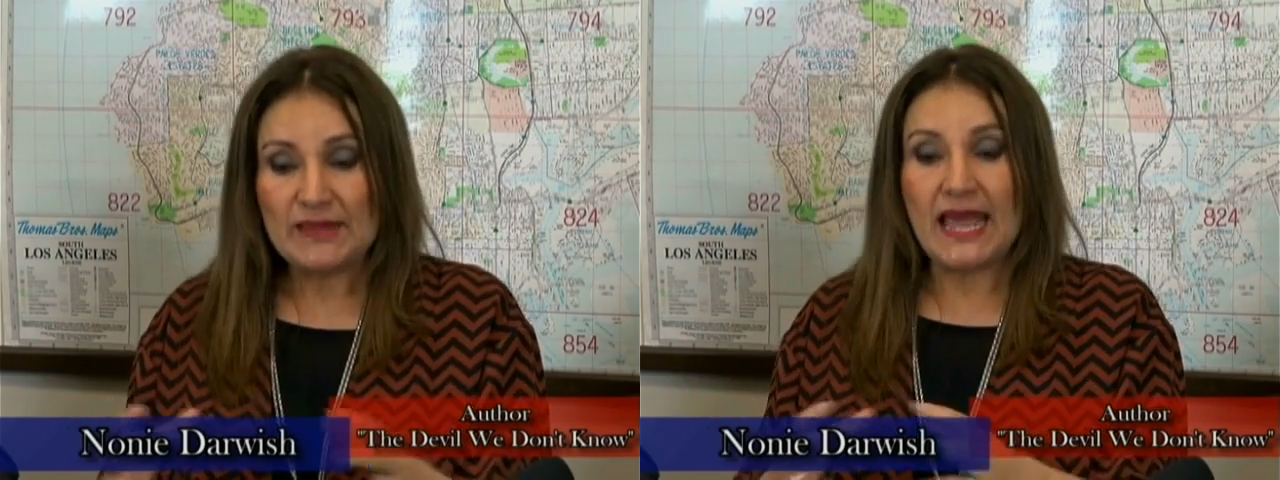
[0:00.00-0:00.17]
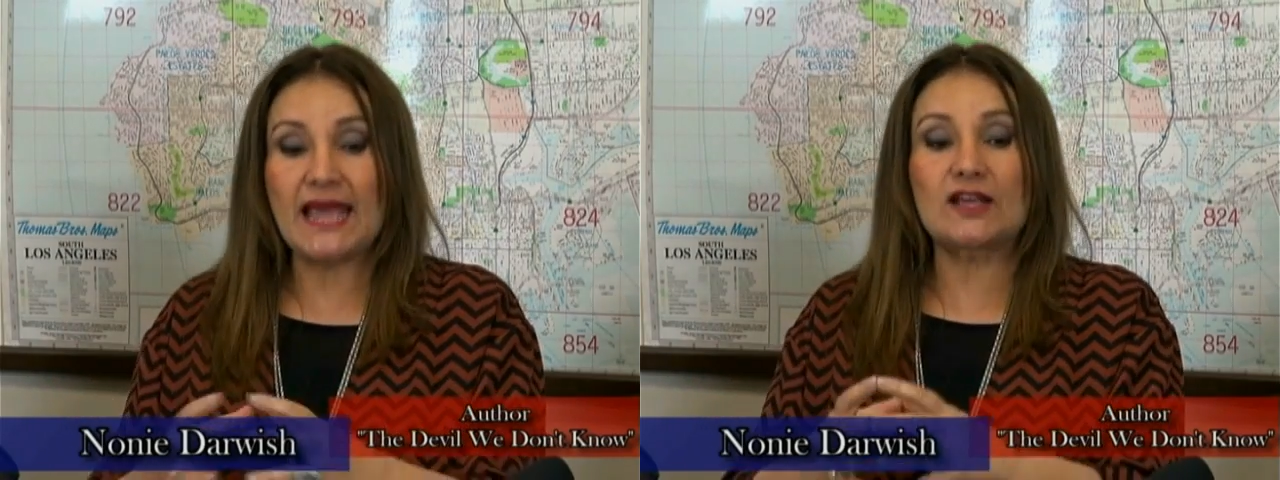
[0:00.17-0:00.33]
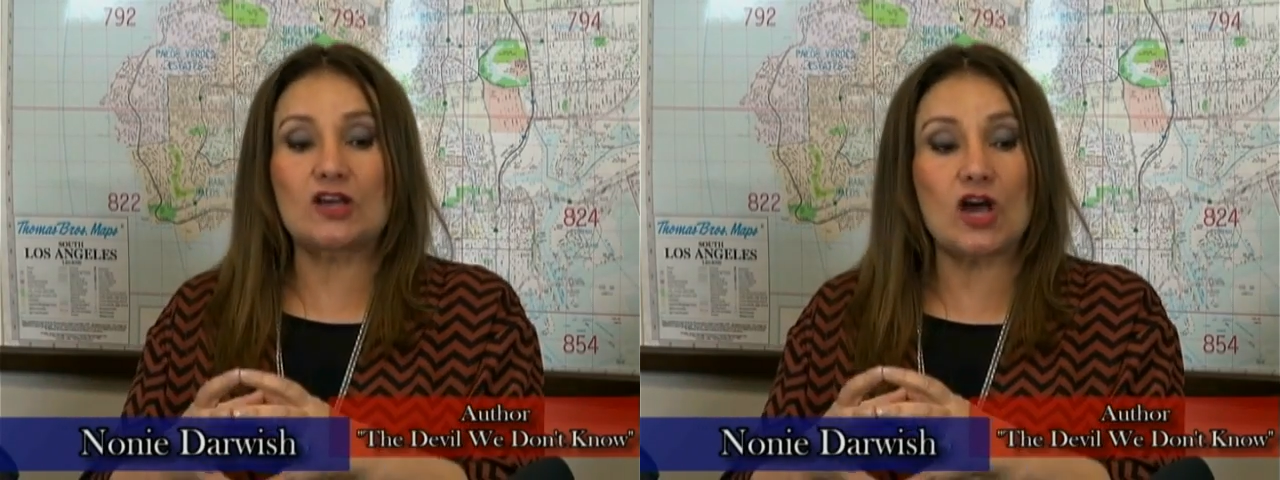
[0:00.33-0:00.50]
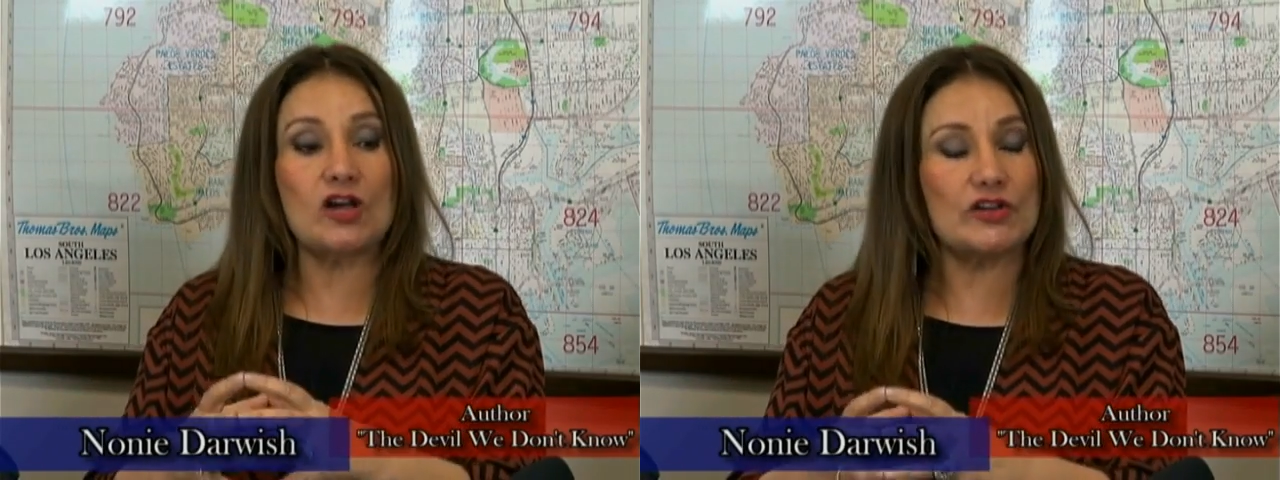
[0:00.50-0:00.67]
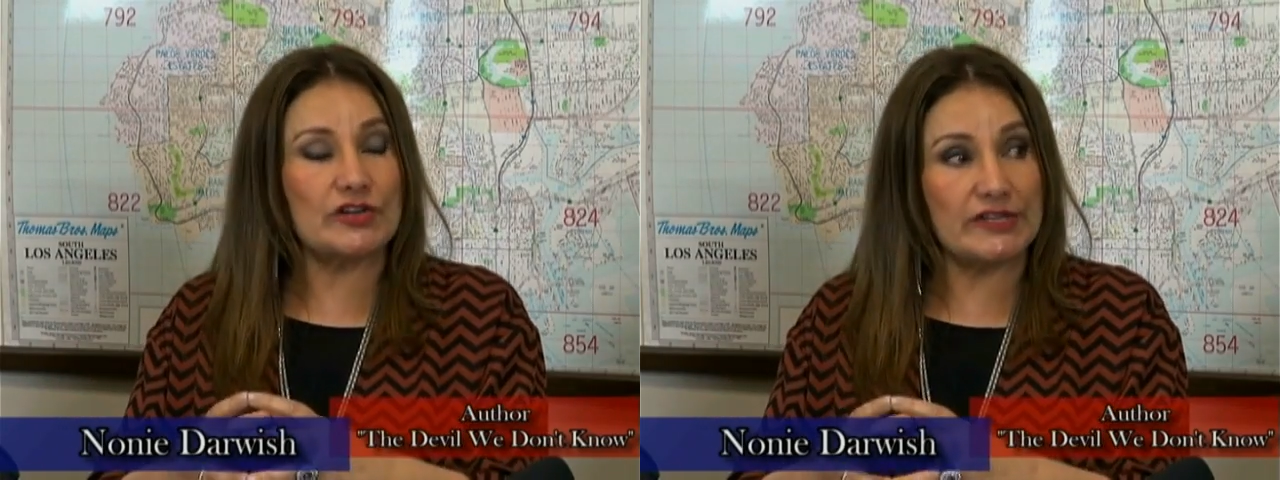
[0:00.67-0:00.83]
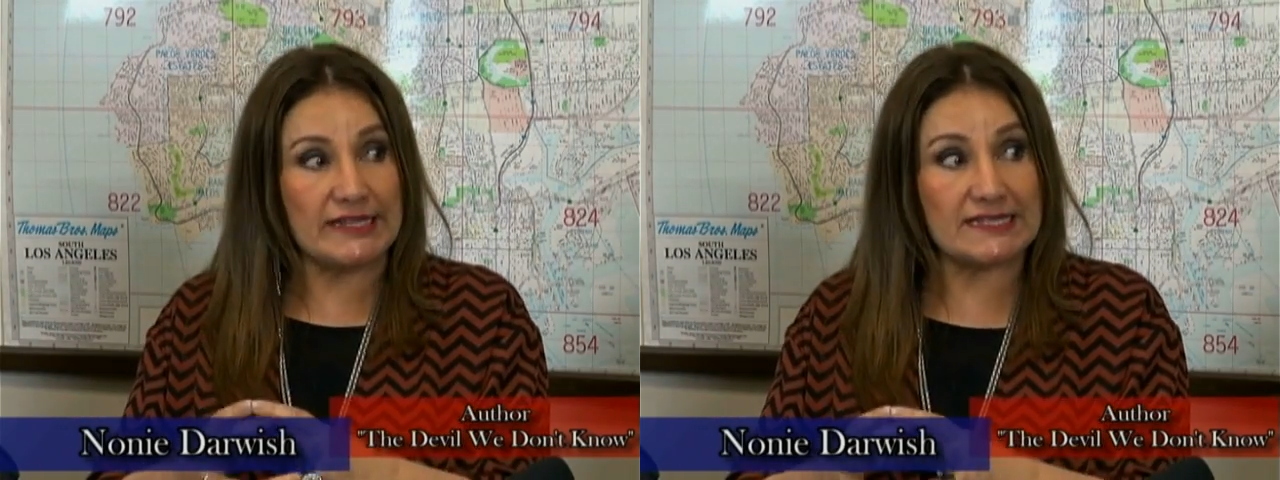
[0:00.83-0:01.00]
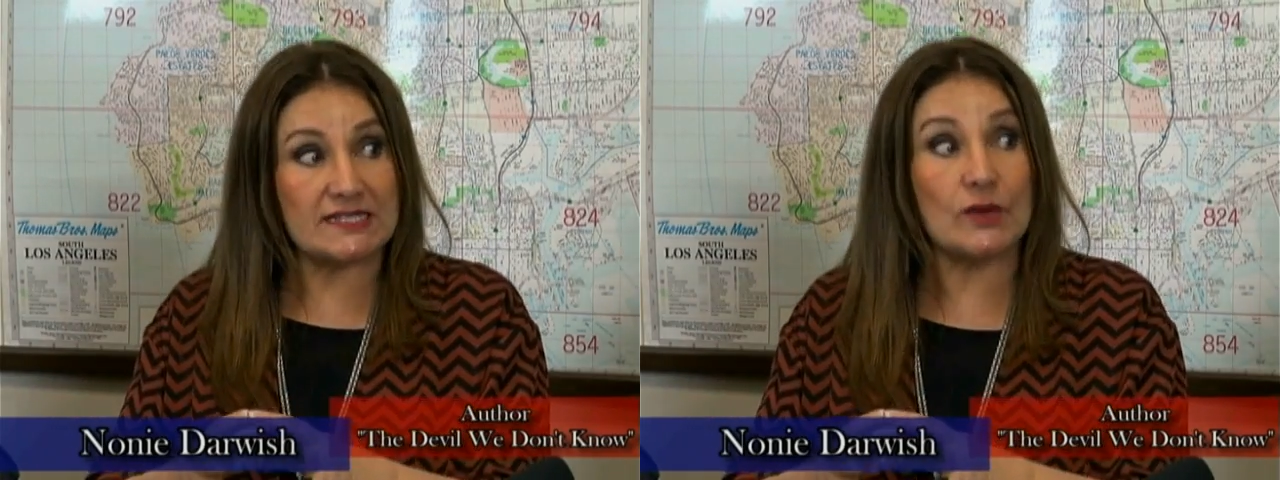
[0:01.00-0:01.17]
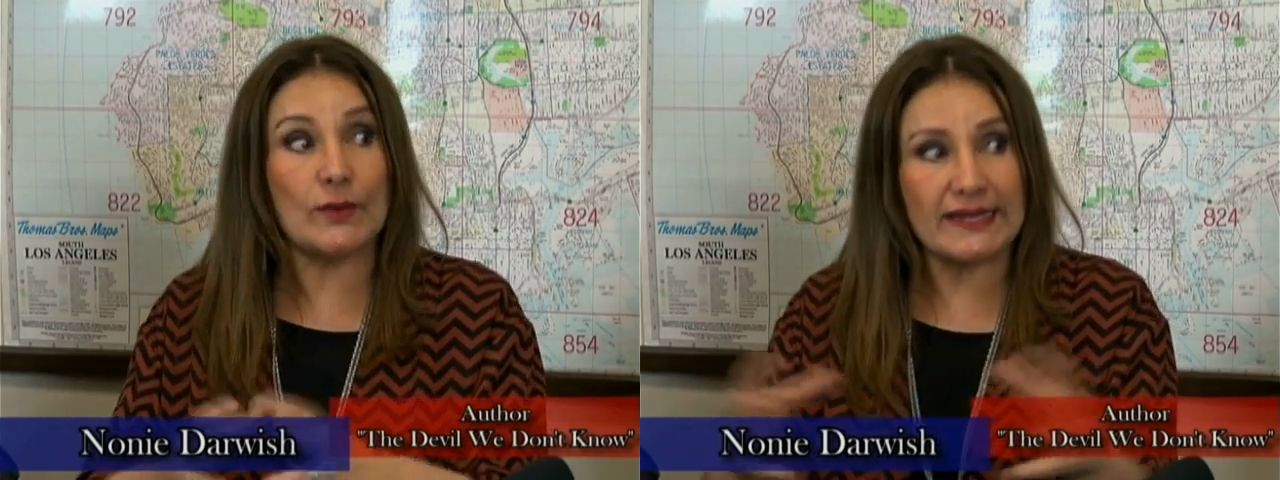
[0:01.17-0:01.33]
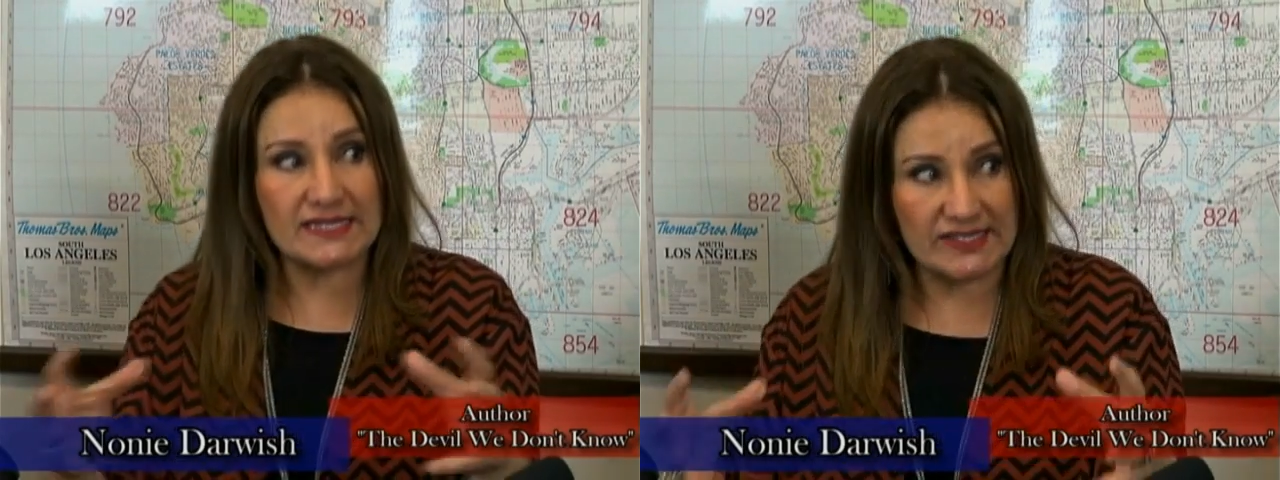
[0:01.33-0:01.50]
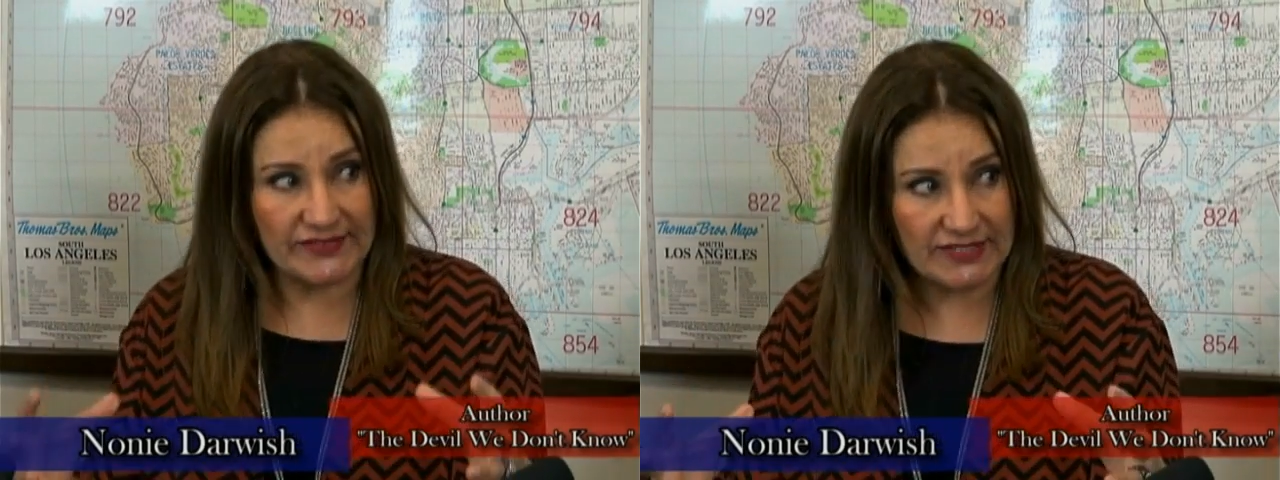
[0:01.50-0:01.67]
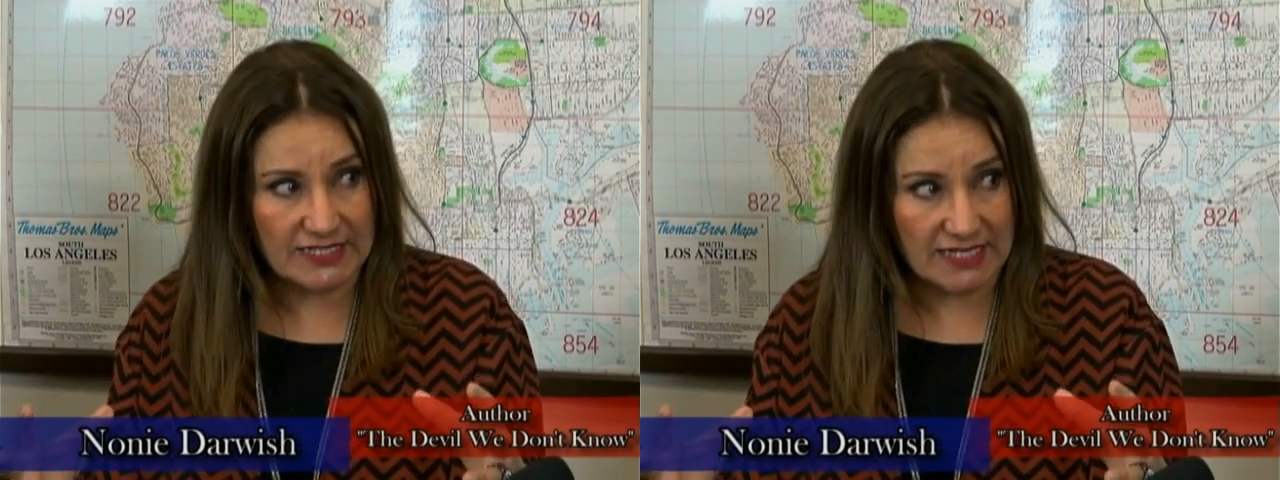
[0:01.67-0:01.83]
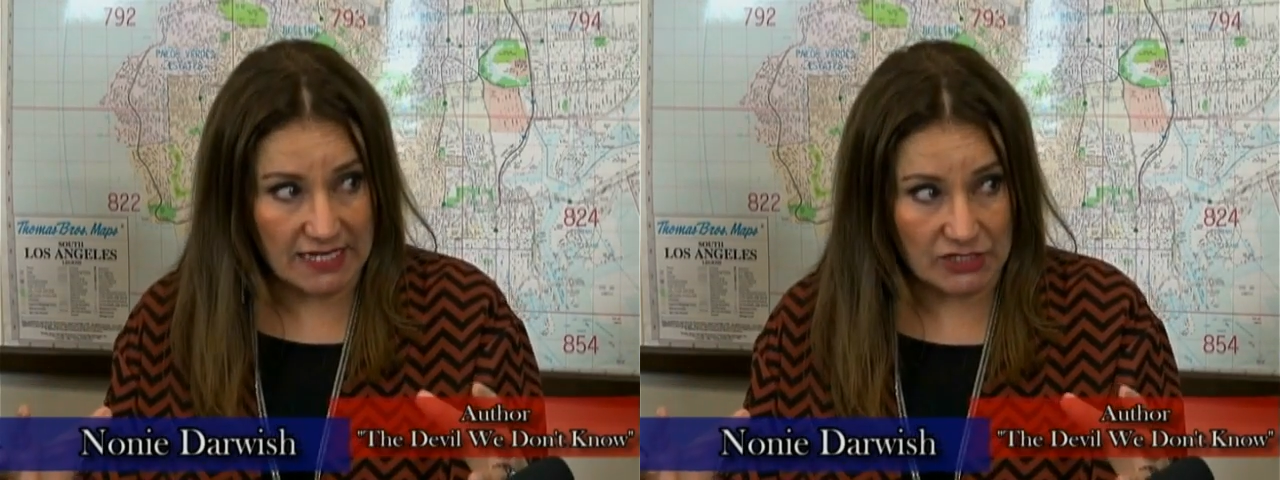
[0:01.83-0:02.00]
and conquer these great
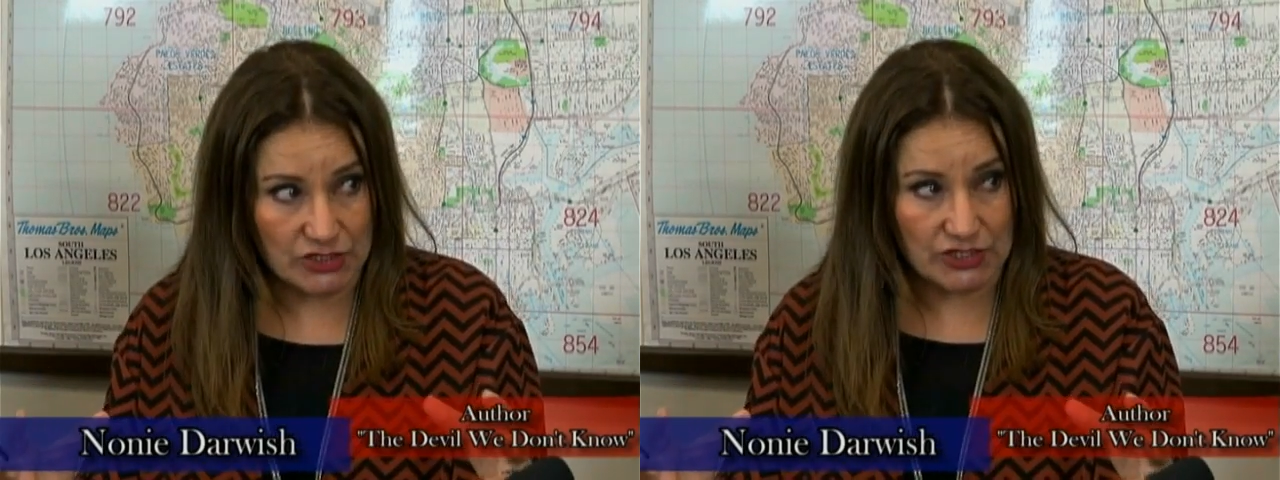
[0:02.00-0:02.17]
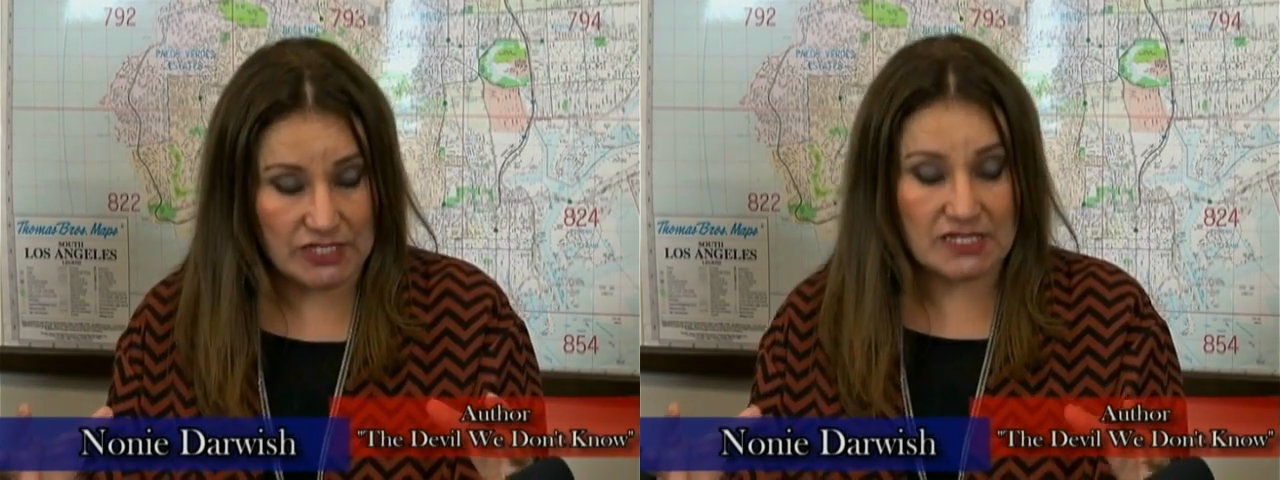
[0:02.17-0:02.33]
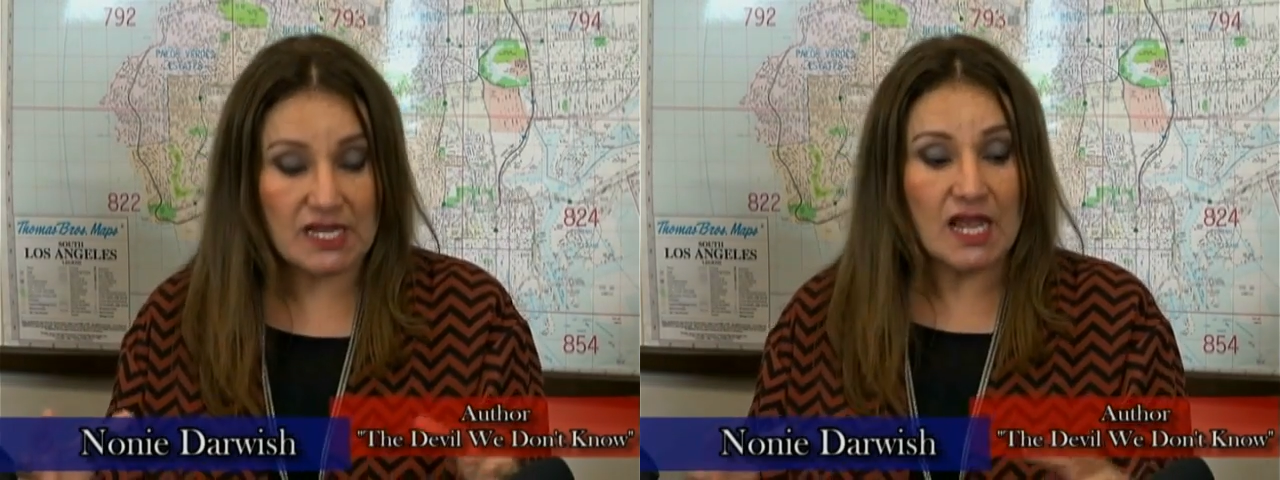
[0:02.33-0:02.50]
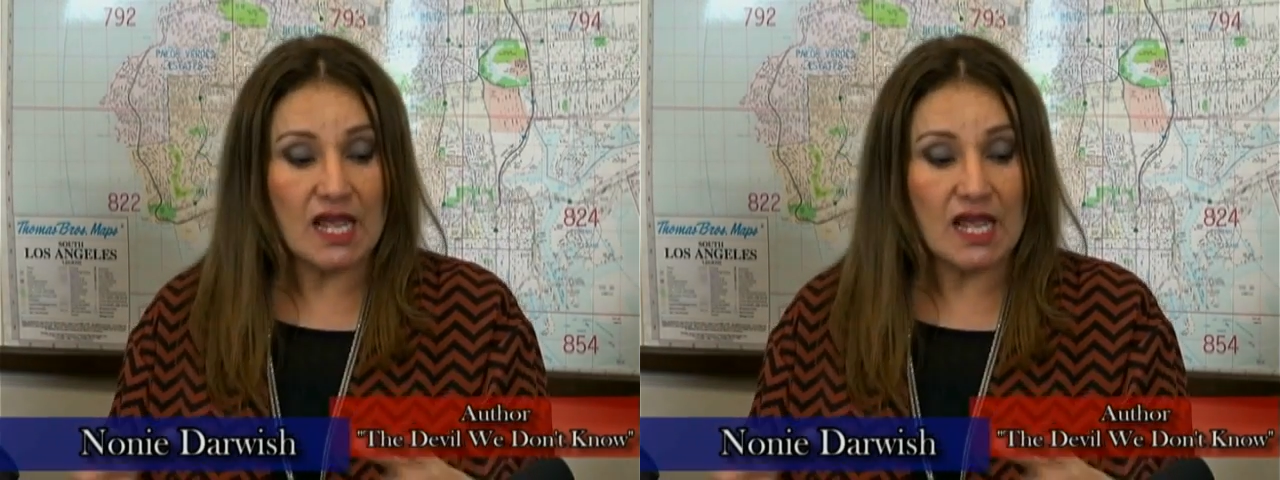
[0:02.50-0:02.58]
civilizations,